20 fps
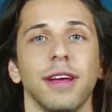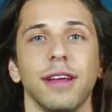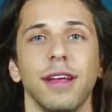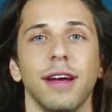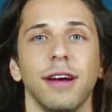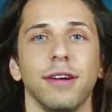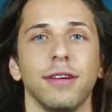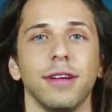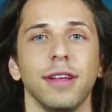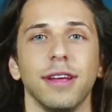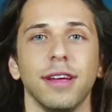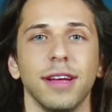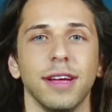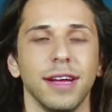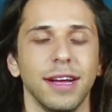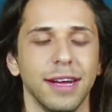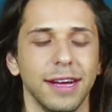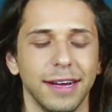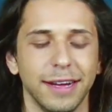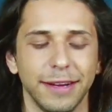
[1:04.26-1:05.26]
it out.
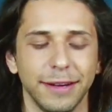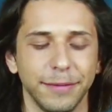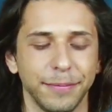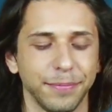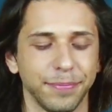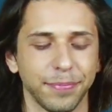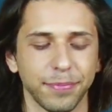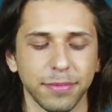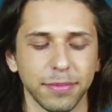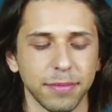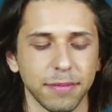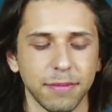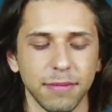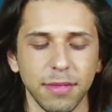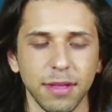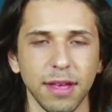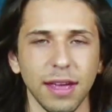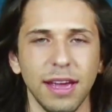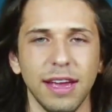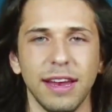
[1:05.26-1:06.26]

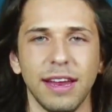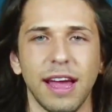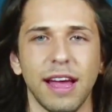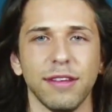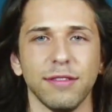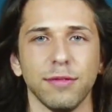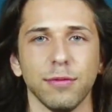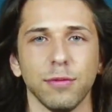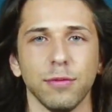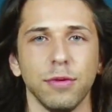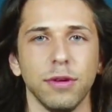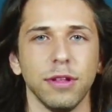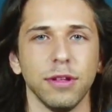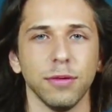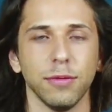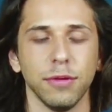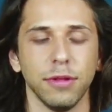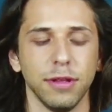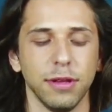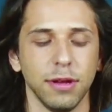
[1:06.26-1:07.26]
It has
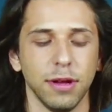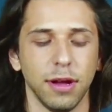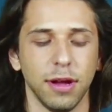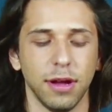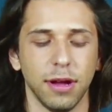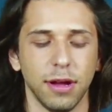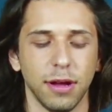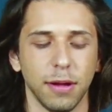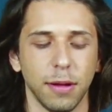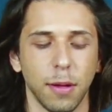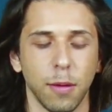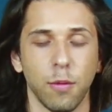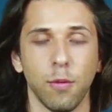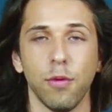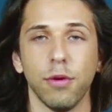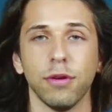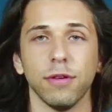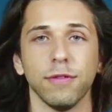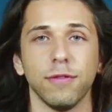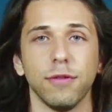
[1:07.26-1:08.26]
really
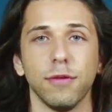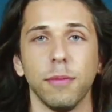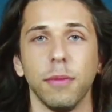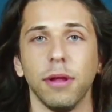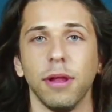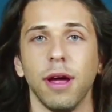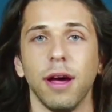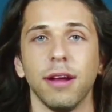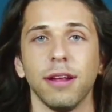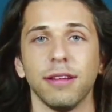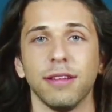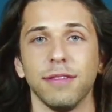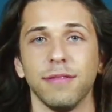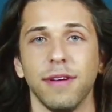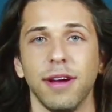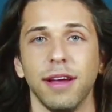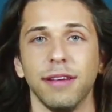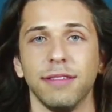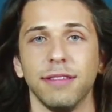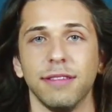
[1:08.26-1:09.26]
wonderful melodic
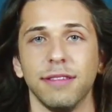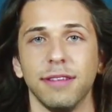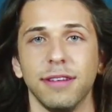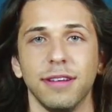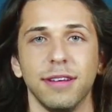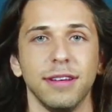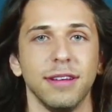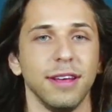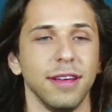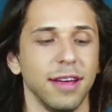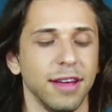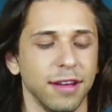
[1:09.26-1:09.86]
devices in it.